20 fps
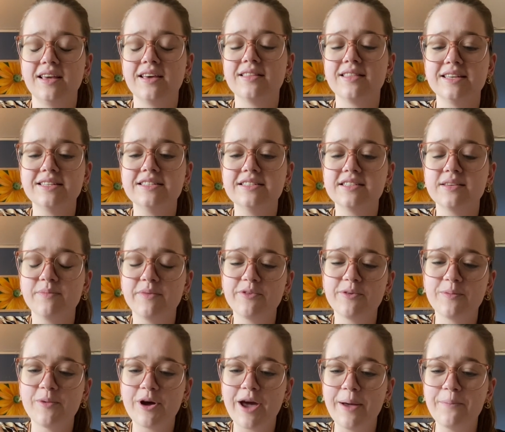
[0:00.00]
This is
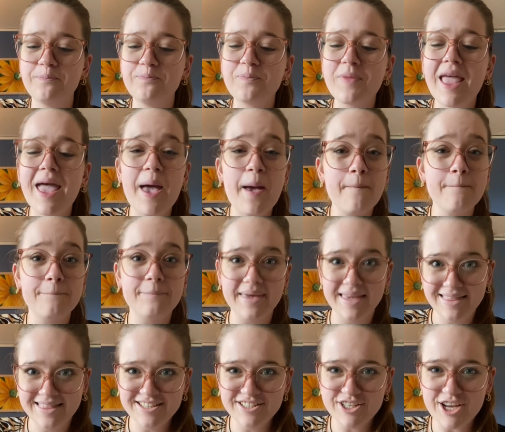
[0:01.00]
okay.
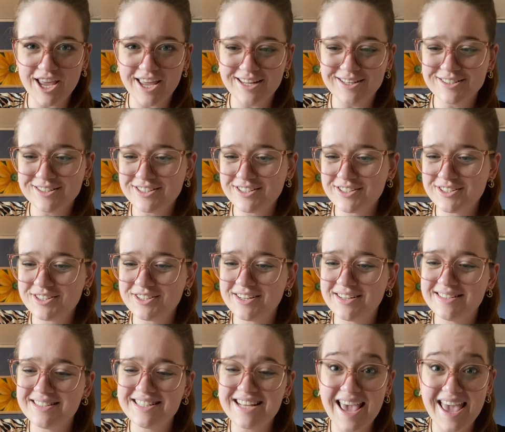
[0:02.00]
Be the change.
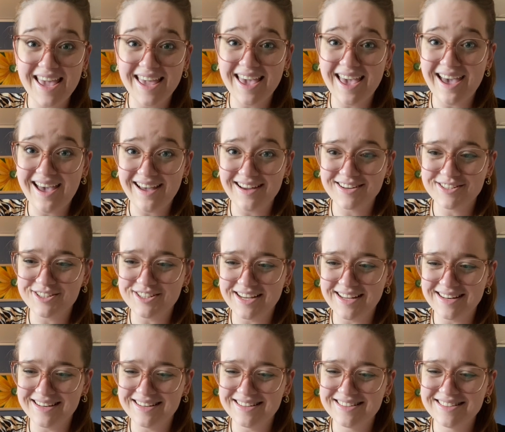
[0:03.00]
Take
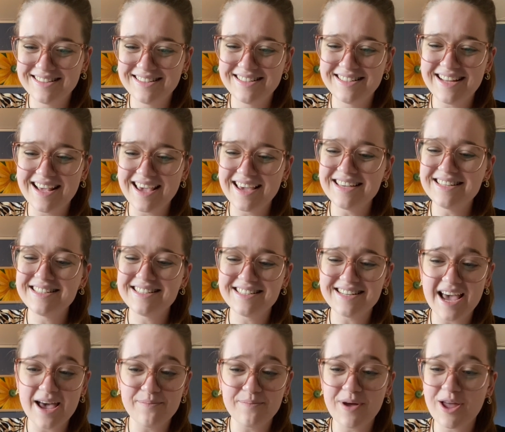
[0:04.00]
action. Take a
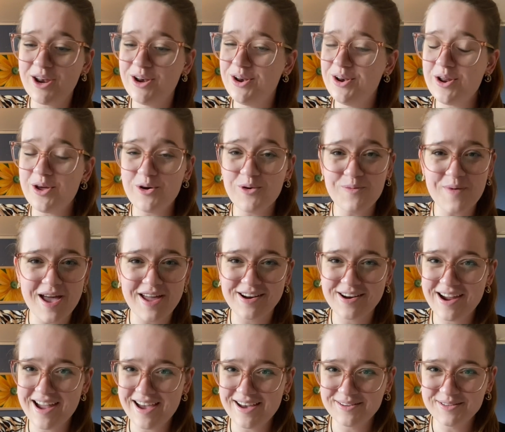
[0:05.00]
step, no matter
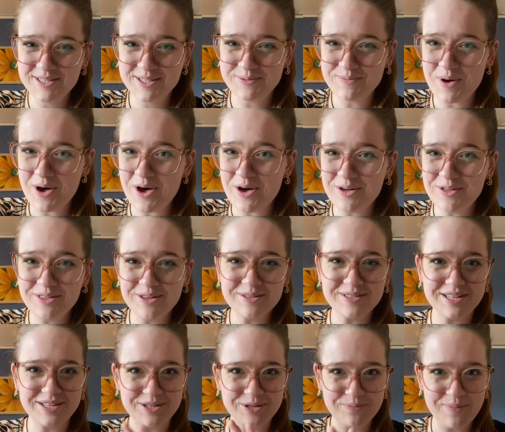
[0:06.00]
how small,
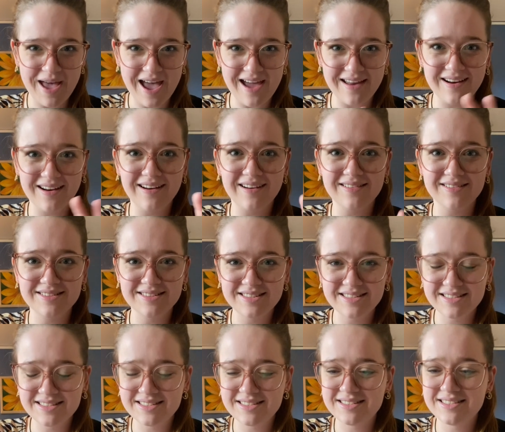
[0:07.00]
those little
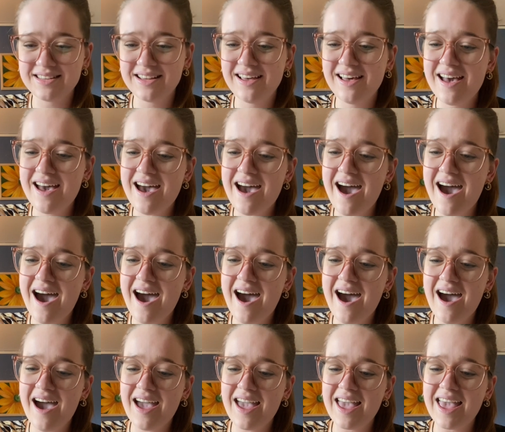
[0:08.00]
patterns.
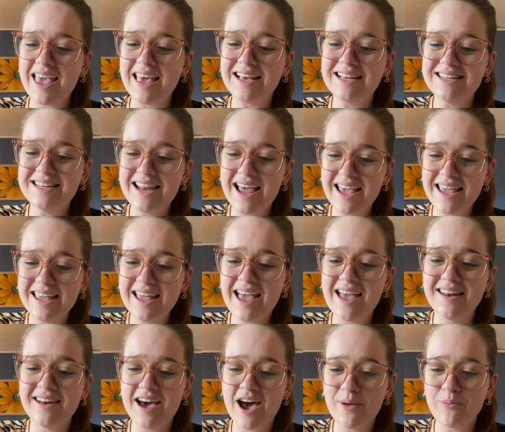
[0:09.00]
Ignite
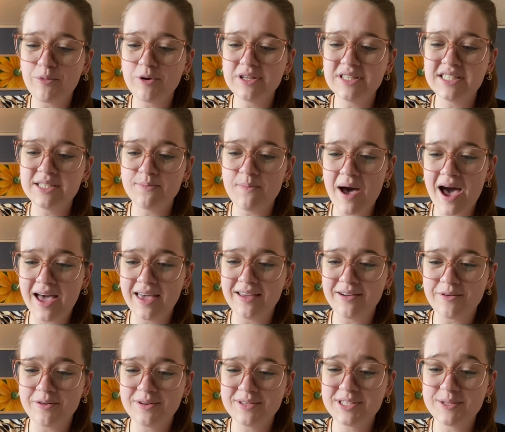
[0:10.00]
an upward
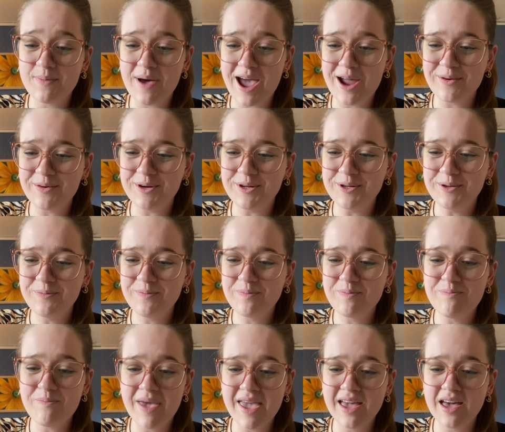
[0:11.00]
spiral.
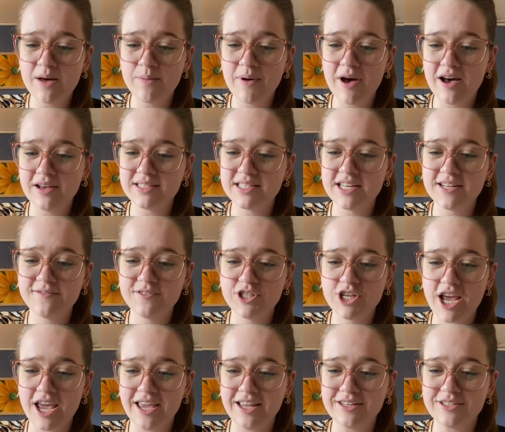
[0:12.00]
Make a positive
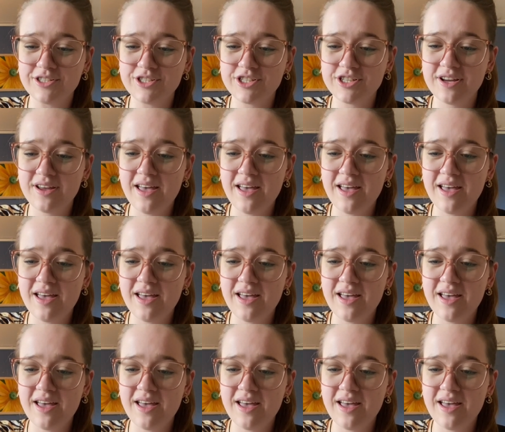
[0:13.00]
change.